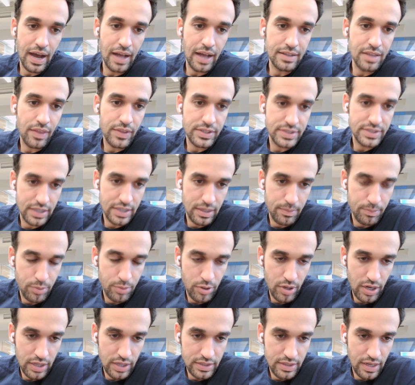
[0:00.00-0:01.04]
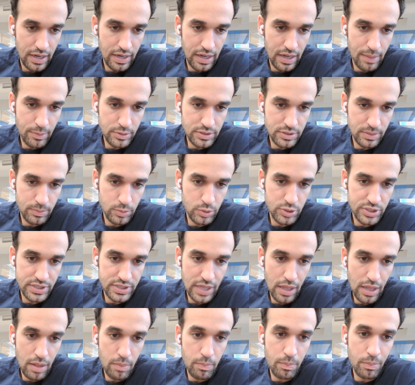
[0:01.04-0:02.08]
And then the second product that enables them to
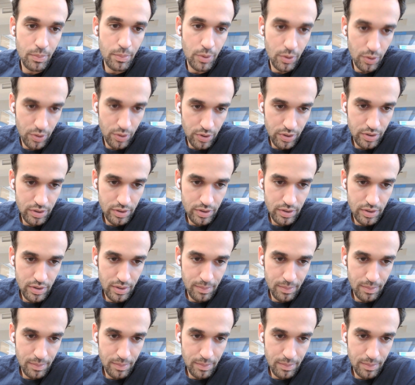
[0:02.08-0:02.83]
sell more